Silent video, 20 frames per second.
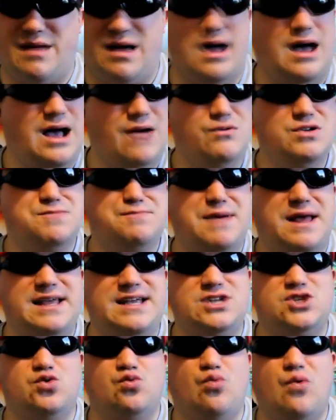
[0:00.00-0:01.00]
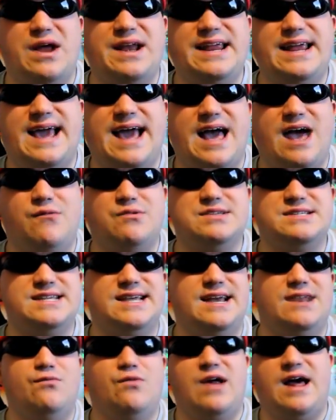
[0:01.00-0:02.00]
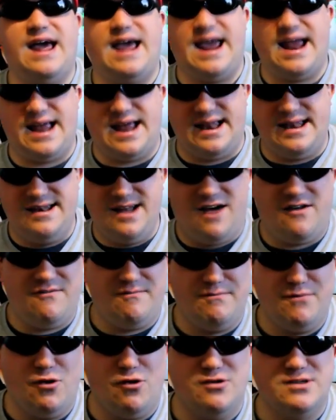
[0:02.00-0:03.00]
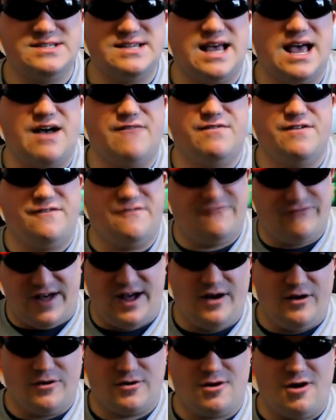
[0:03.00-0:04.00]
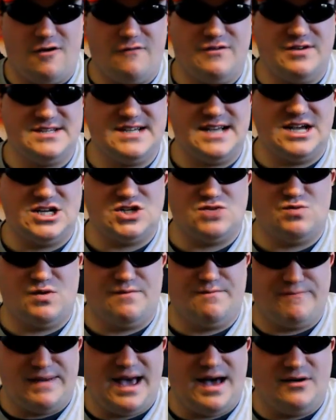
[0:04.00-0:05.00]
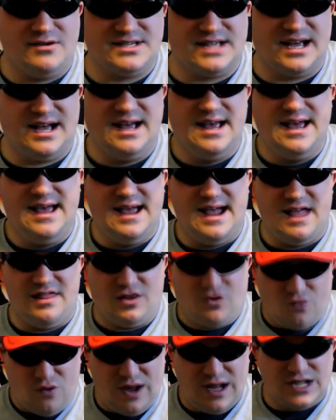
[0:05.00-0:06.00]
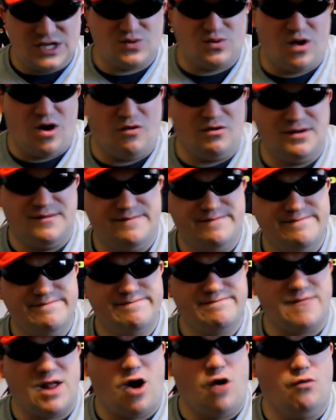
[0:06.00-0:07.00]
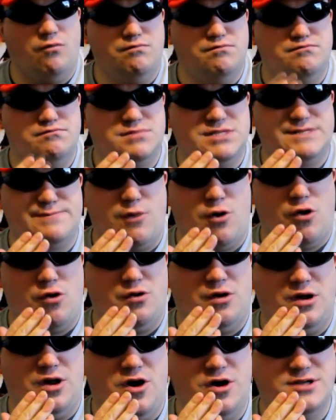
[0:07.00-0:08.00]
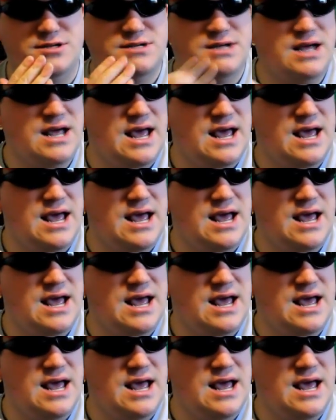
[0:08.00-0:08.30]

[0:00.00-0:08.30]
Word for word: I was barely 20 hours in when I had enough moons to have the final confrontation with Bowser and the credits rolled. Oh, spoiler alert.